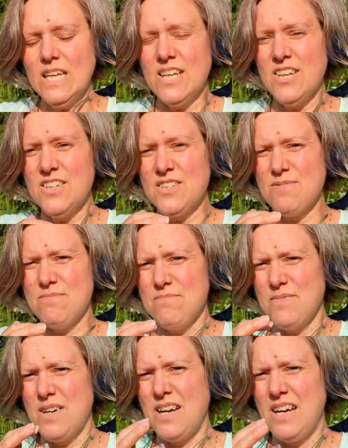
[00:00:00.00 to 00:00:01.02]
Because
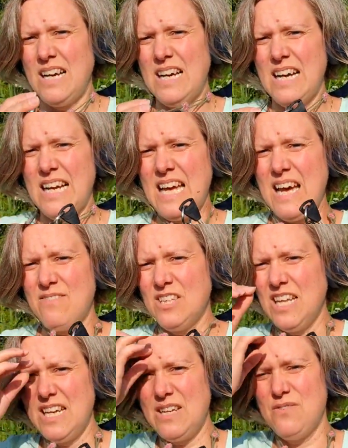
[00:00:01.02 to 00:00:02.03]
I have a
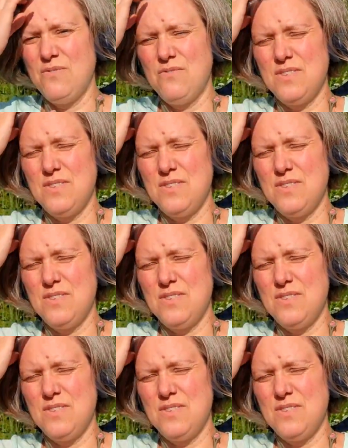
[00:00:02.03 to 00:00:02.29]
lot of